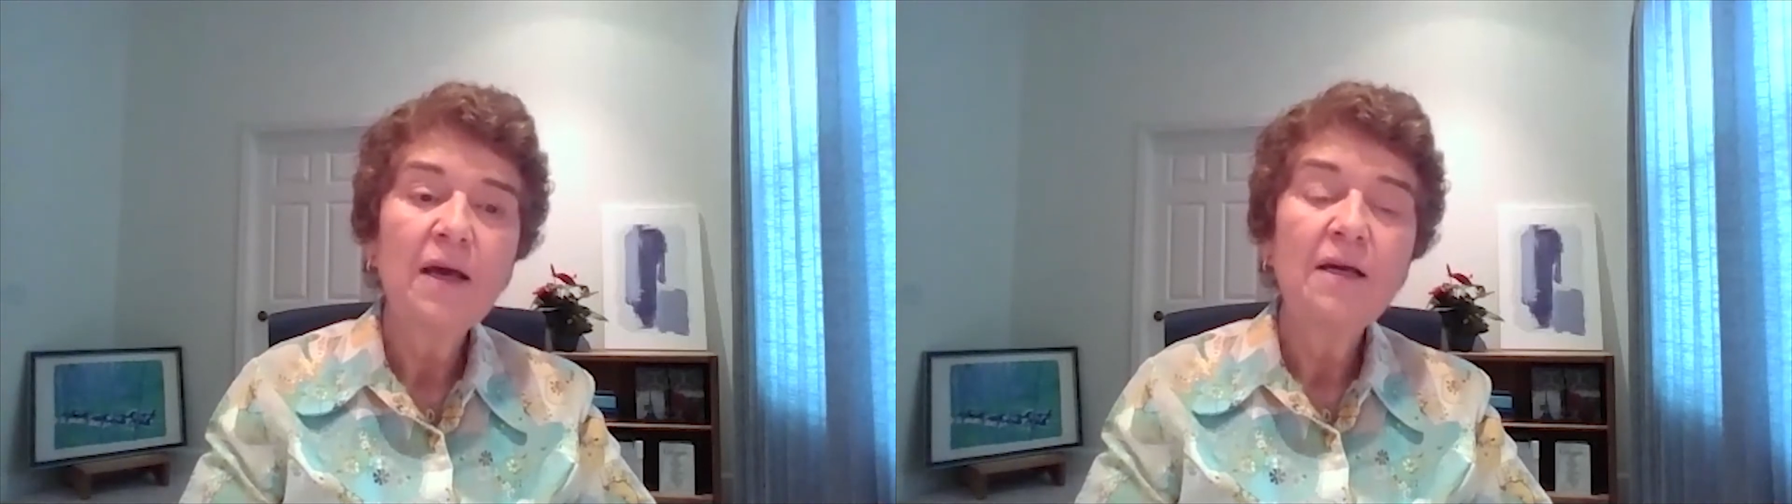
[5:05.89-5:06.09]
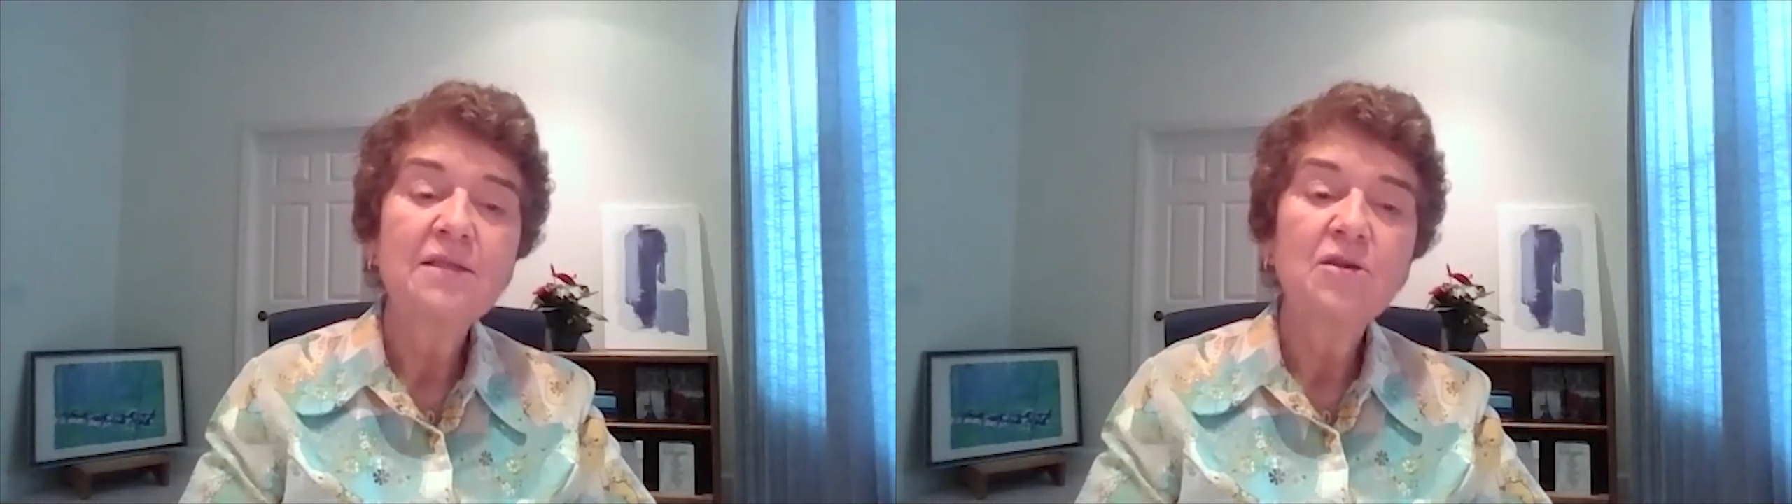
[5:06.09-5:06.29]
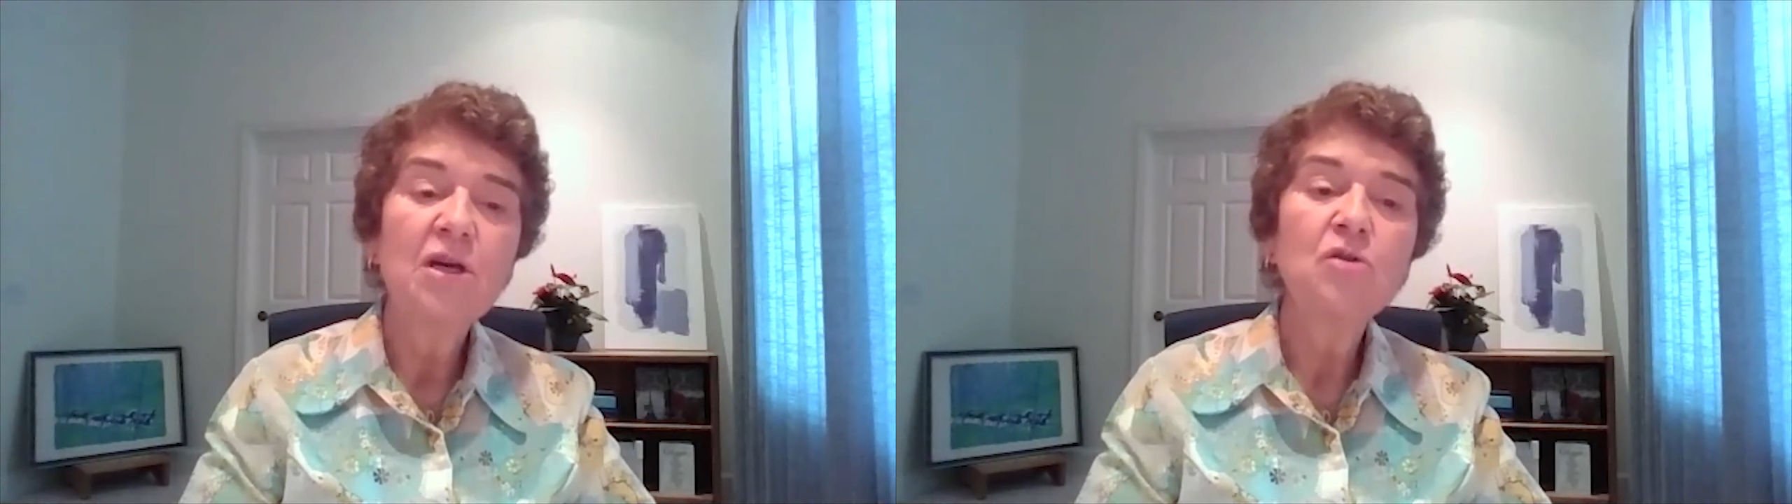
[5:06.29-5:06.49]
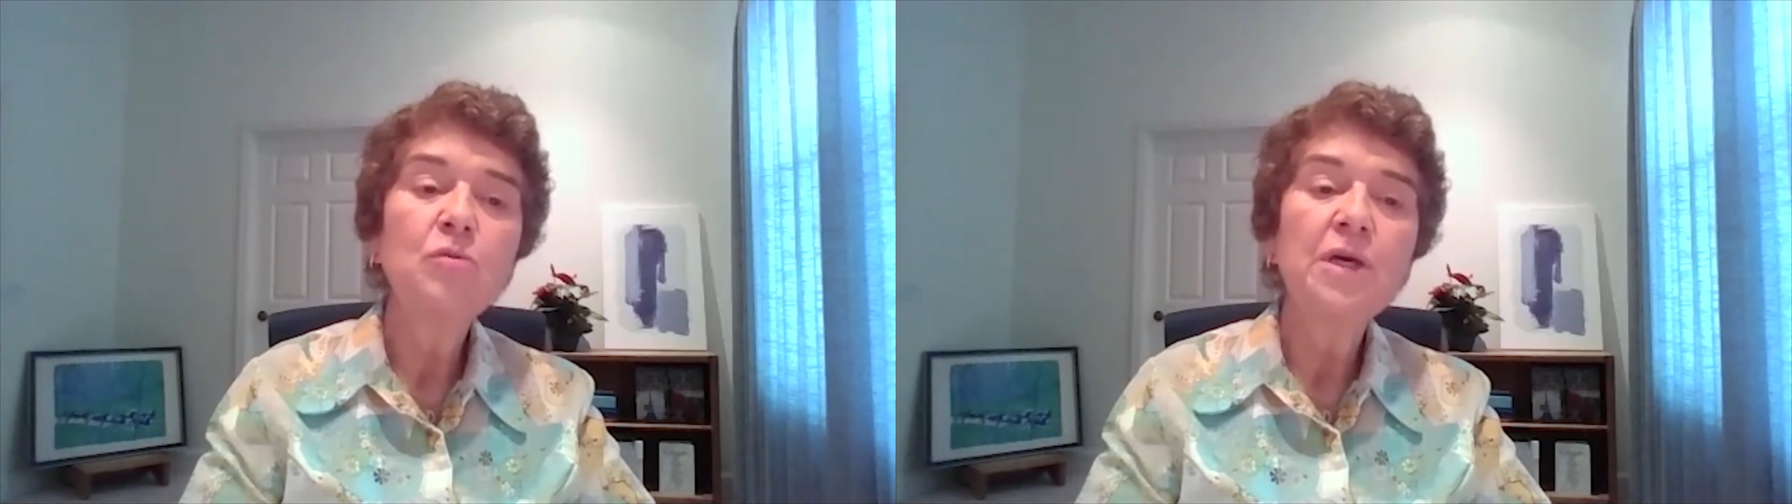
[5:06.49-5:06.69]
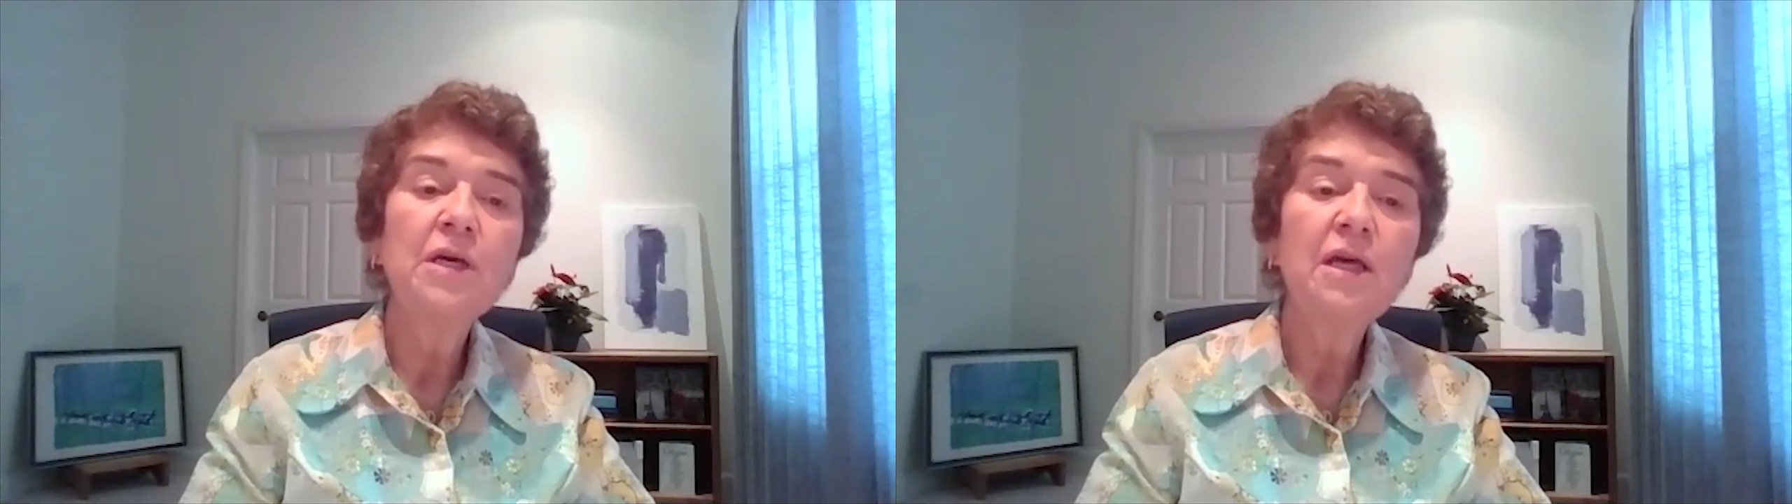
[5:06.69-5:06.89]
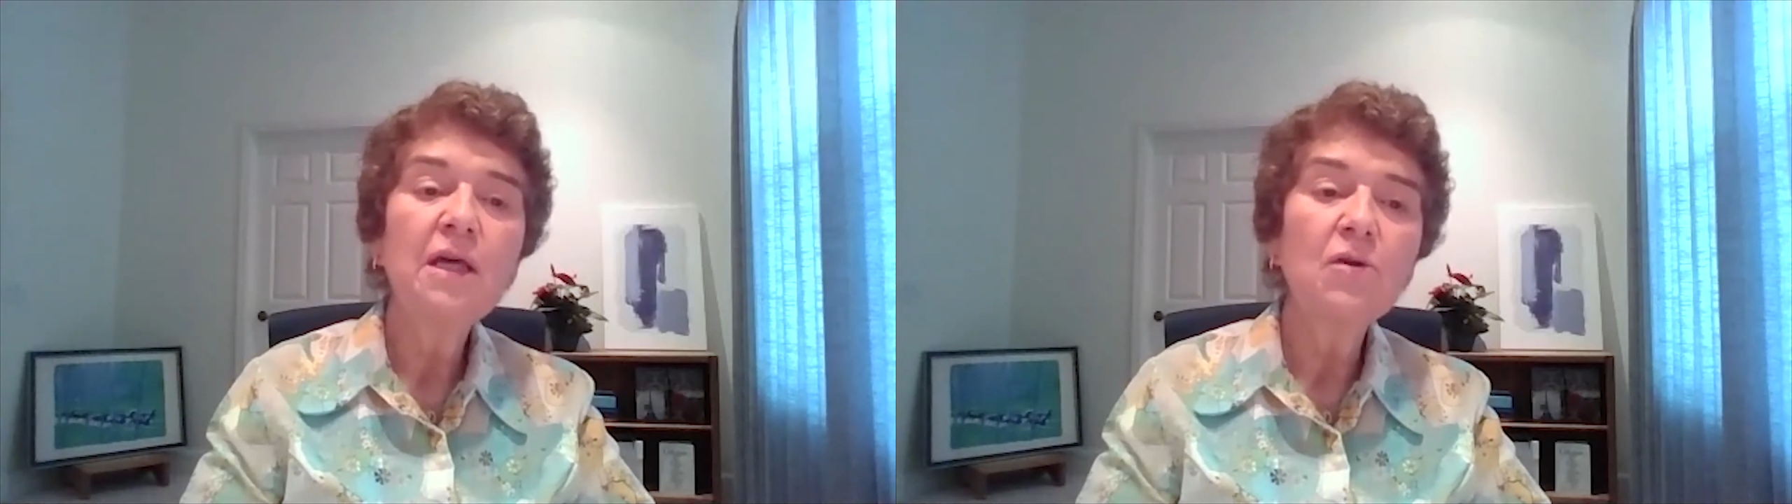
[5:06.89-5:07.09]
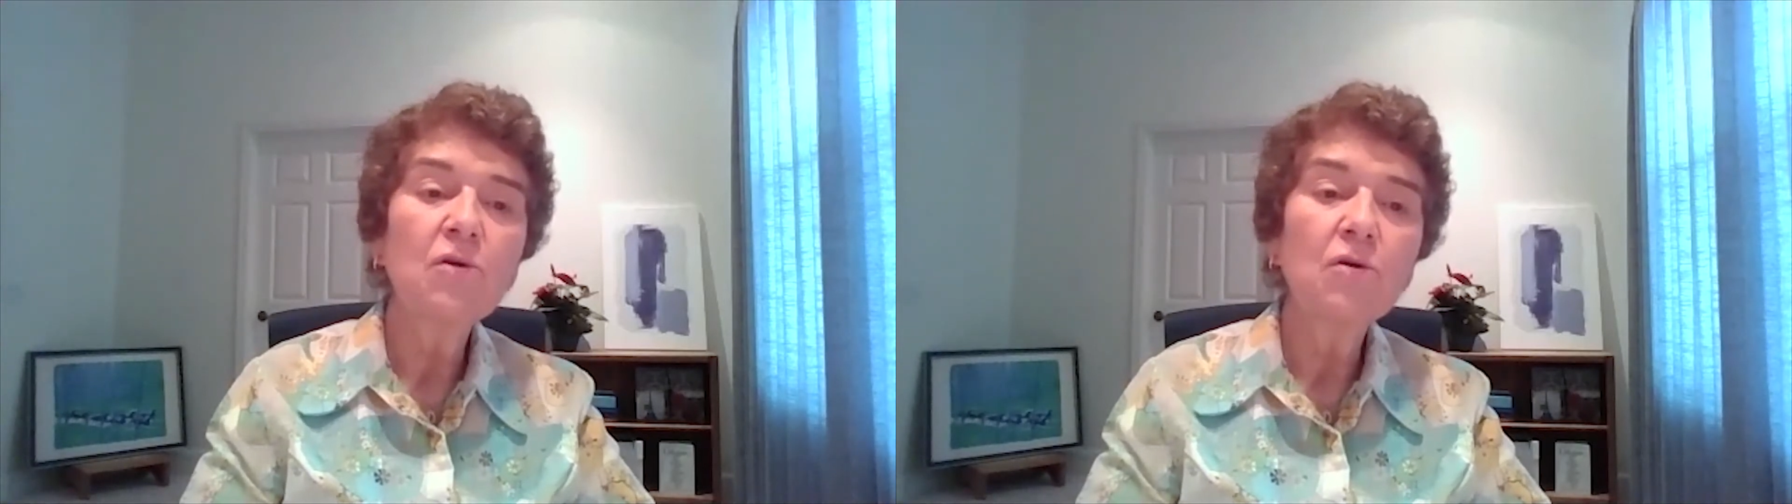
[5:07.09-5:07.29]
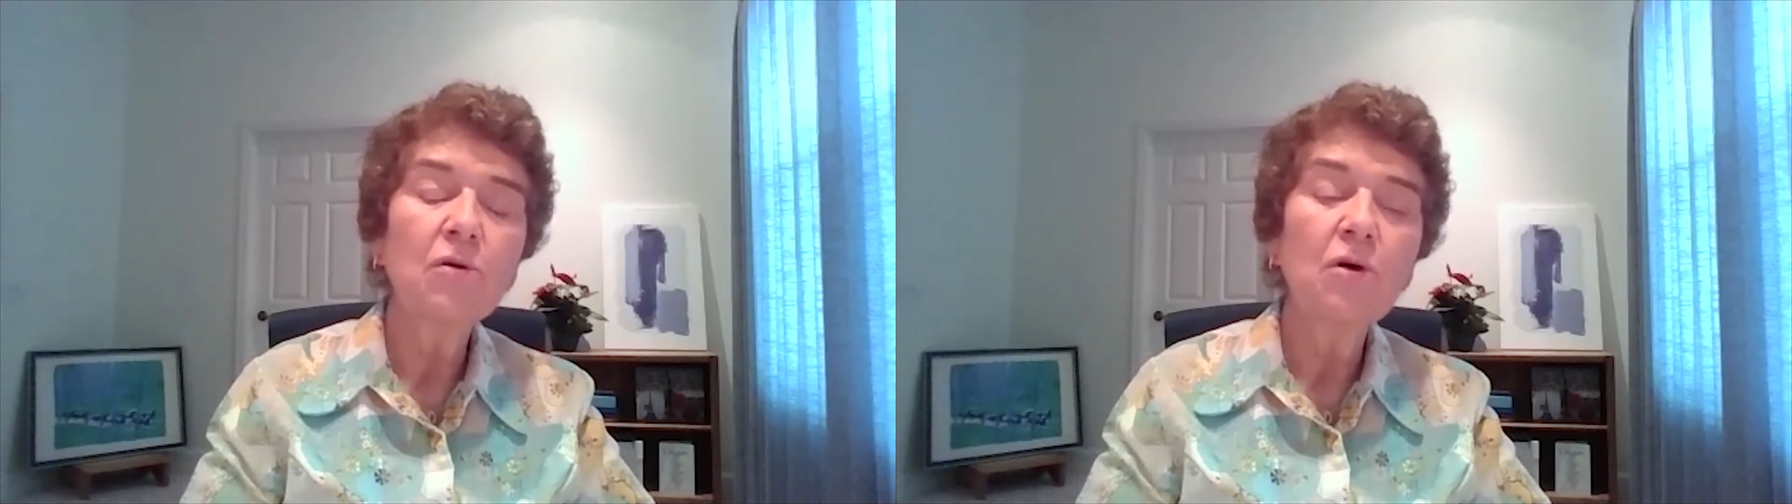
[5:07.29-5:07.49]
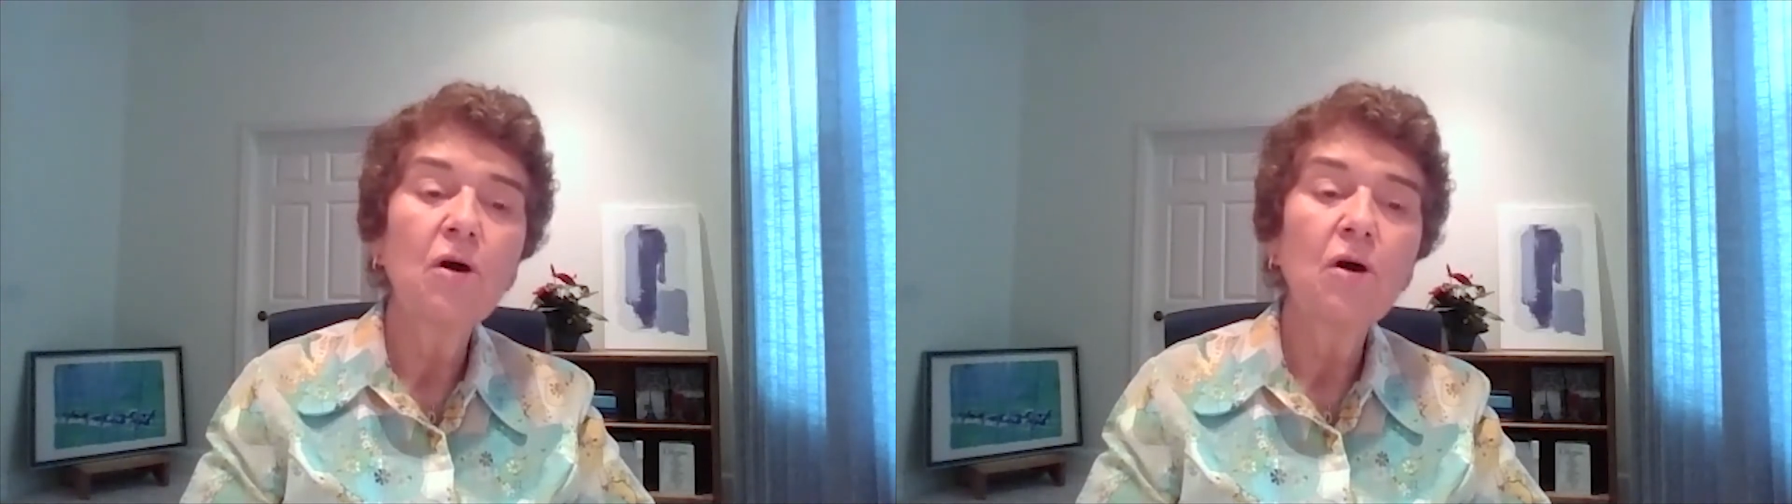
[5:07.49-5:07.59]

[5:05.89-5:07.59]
It's going to be either